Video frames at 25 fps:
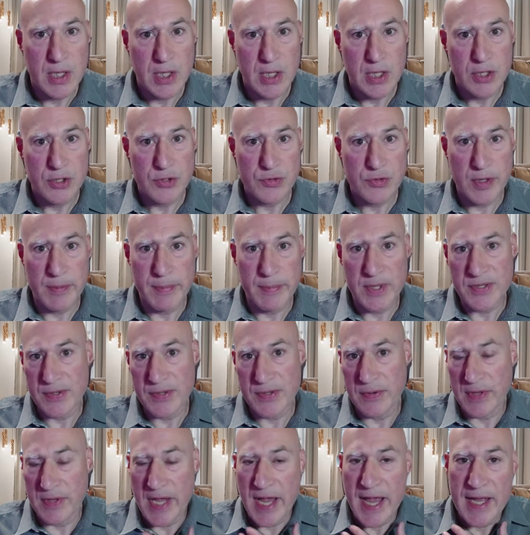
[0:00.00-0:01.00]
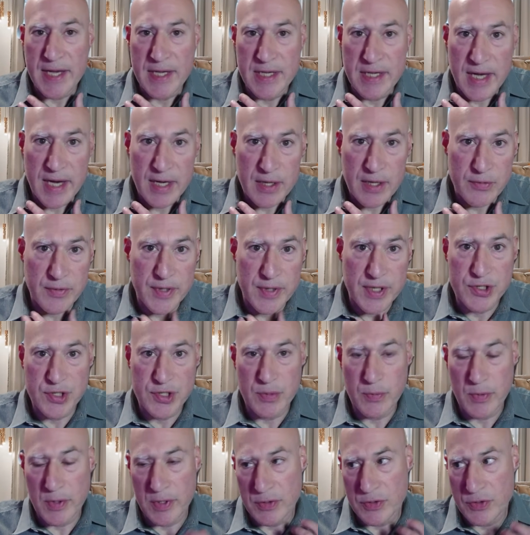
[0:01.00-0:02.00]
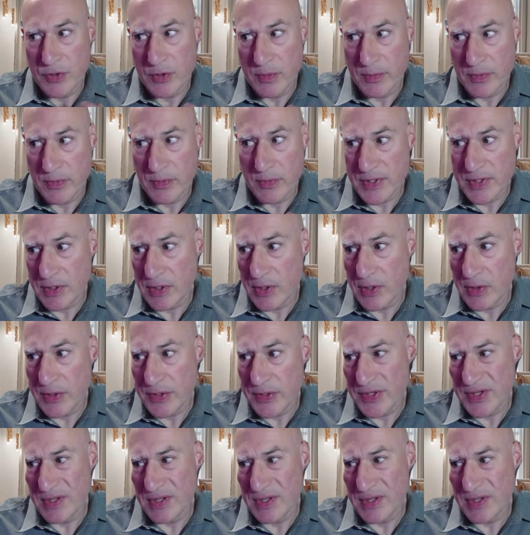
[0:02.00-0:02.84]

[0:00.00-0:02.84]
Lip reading: treatments are in the head and neck region where a tumor is close.